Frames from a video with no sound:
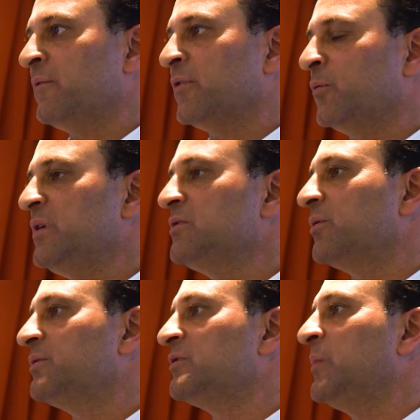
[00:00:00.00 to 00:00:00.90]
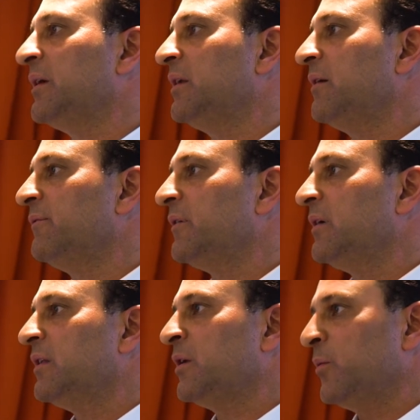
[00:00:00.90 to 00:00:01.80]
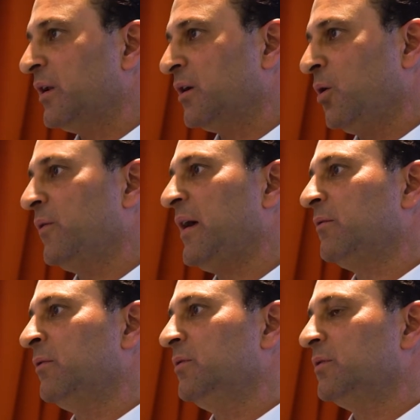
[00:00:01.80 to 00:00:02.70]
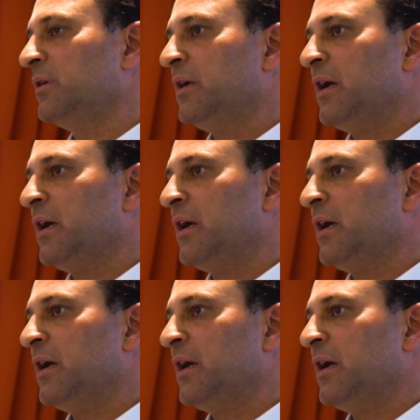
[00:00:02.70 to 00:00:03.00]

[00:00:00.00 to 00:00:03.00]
If the resource is big enough, then we're going to go that route.